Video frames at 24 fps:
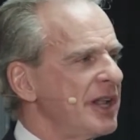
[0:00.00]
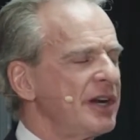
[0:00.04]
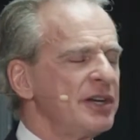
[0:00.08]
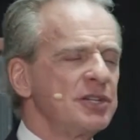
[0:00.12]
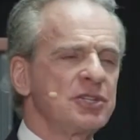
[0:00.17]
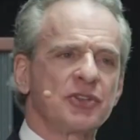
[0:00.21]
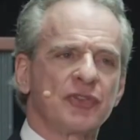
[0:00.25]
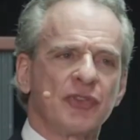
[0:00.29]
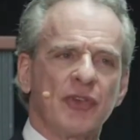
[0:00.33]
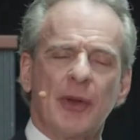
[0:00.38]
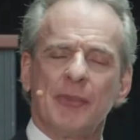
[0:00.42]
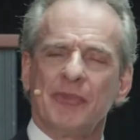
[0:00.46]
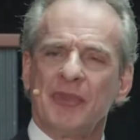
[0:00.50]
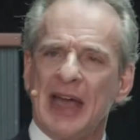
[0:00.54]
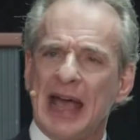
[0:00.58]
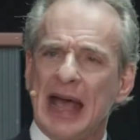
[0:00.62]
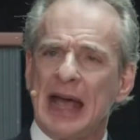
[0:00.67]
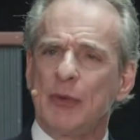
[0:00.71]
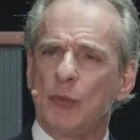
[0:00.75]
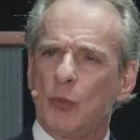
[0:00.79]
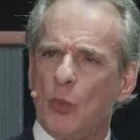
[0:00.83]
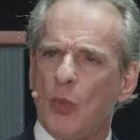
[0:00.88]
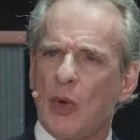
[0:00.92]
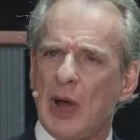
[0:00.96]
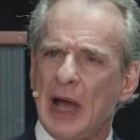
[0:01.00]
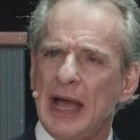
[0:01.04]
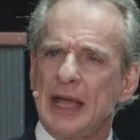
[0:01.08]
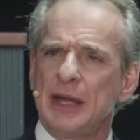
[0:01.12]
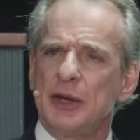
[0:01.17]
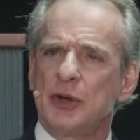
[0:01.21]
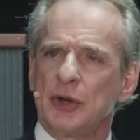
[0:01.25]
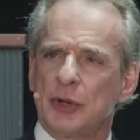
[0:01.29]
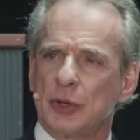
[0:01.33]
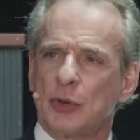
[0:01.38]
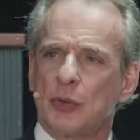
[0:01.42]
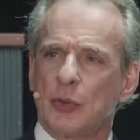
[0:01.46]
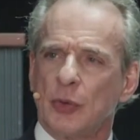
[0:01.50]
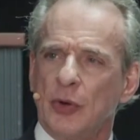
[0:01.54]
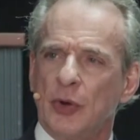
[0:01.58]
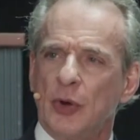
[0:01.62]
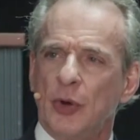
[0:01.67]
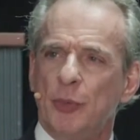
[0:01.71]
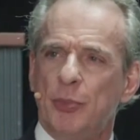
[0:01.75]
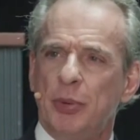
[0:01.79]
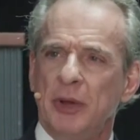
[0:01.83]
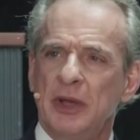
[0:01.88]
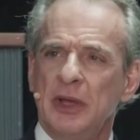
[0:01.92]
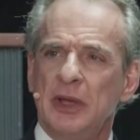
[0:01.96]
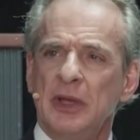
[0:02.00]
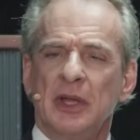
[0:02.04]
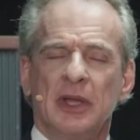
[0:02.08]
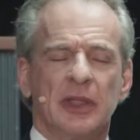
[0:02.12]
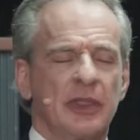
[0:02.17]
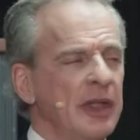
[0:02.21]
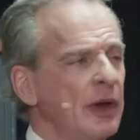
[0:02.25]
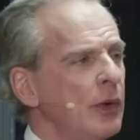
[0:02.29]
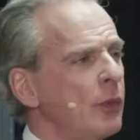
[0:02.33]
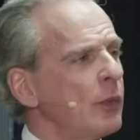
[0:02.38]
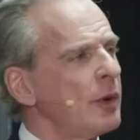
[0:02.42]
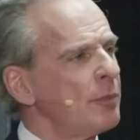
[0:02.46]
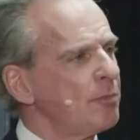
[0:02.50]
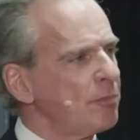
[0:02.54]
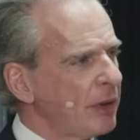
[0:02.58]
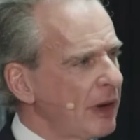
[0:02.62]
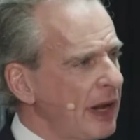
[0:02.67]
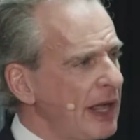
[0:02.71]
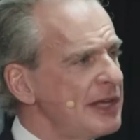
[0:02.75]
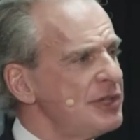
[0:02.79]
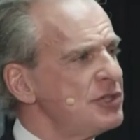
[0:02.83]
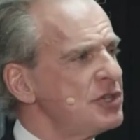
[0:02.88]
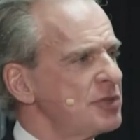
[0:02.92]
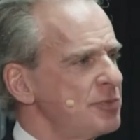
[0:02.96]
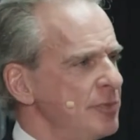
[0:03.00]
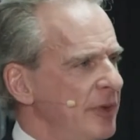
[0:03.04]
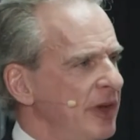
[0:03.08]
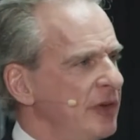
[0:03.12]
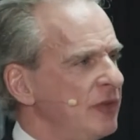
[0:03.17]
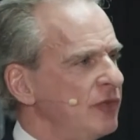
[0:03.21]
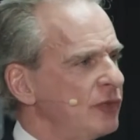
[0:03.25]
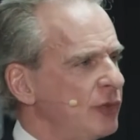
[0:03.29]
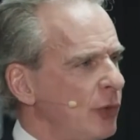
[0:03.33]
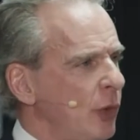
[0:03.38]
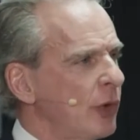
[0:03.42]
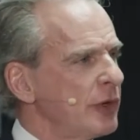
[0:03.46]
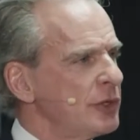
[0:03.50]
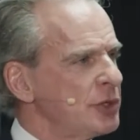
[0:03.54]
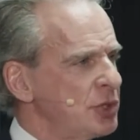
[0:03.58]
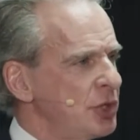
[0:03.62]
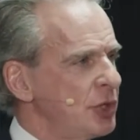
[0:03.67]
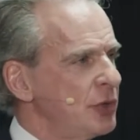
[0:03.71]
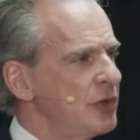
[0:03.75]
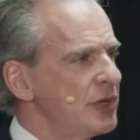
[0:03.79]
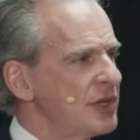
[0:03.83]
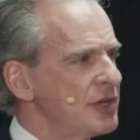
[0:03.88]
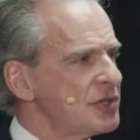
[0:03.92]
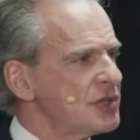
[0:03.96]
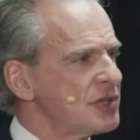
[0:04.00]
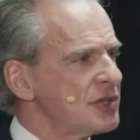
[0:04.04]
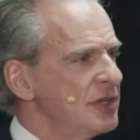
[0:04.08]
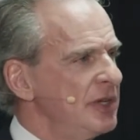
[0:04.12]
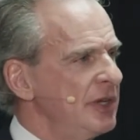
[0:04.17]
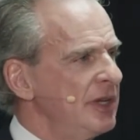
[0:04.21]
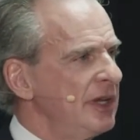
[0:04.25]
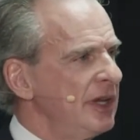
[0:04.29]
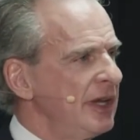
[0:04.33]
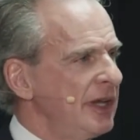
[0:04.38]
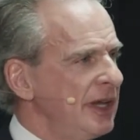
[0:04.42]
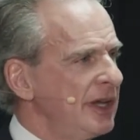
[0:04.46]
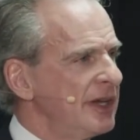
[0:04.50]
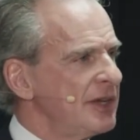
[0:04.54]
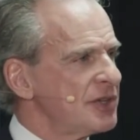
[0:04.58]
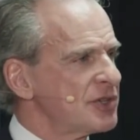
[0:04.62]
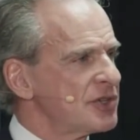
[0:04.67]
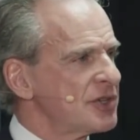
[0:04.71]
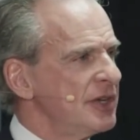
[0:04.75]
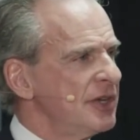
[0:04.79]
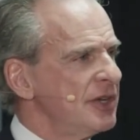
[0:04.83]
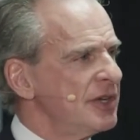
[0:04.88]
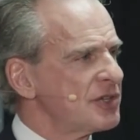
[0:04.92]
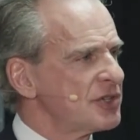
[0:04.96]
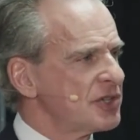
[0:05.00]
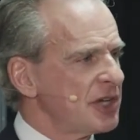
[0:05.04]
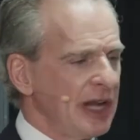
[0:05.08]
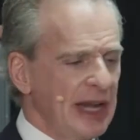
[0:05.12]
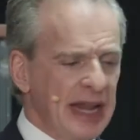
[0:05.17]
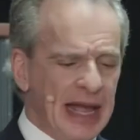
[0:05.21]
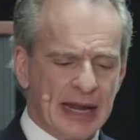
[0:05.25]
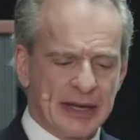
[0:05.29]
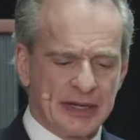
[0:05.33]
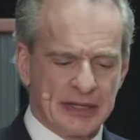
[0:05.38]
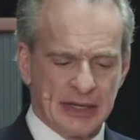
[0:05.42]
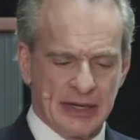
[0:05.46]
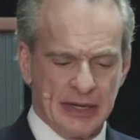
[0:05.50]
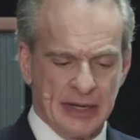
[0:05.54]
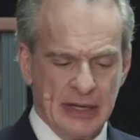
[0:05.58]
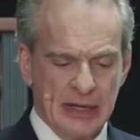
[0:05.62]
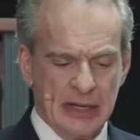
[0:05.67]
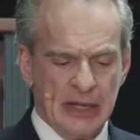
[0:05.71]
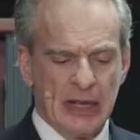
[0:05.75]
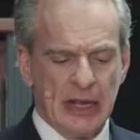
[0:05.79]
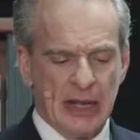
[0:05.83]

And it's from that wider group that a replacement for Judas is selected.